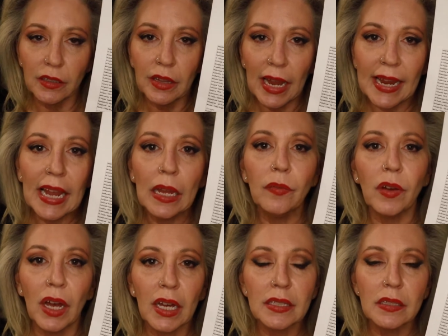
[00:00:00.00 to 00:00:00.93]
They gave
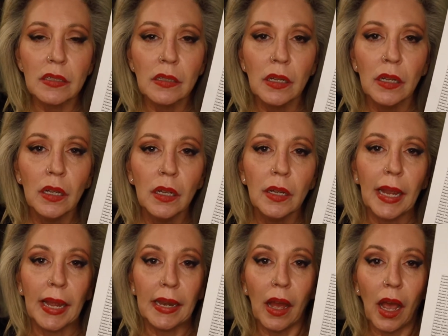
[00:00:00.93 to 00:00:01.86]
us
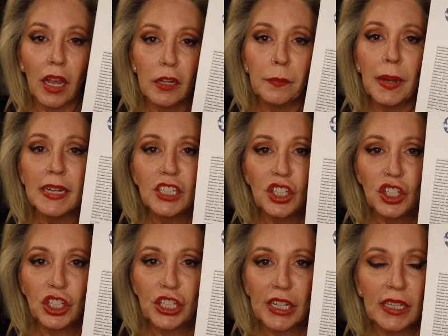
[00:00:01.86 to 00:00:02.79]
an itemized
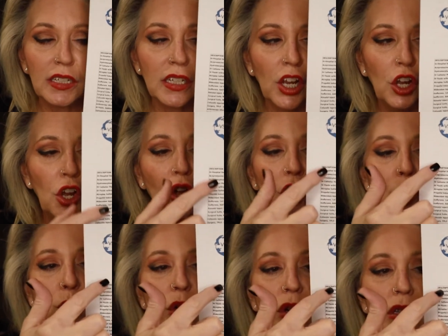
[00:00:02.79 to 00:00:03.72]
sheet
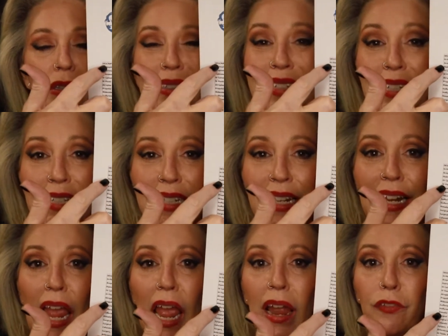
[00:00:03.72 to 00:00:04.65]

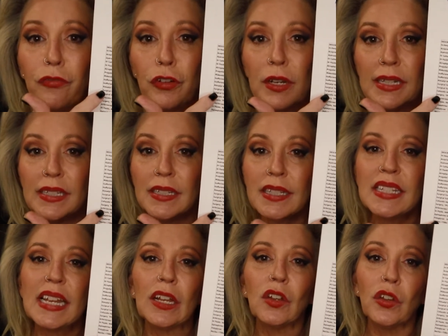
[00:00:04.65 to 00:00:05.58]
listing every
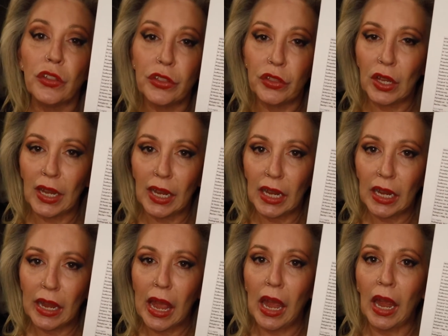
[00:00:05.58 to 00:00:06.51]
single
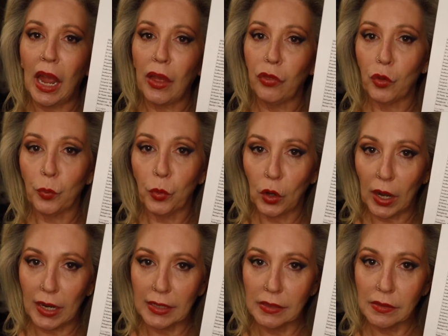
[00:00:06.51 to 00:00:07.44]
thing and the
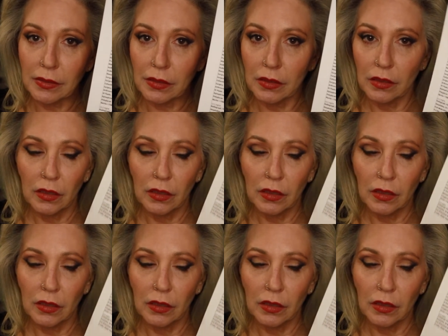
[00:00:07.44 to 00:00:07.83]
price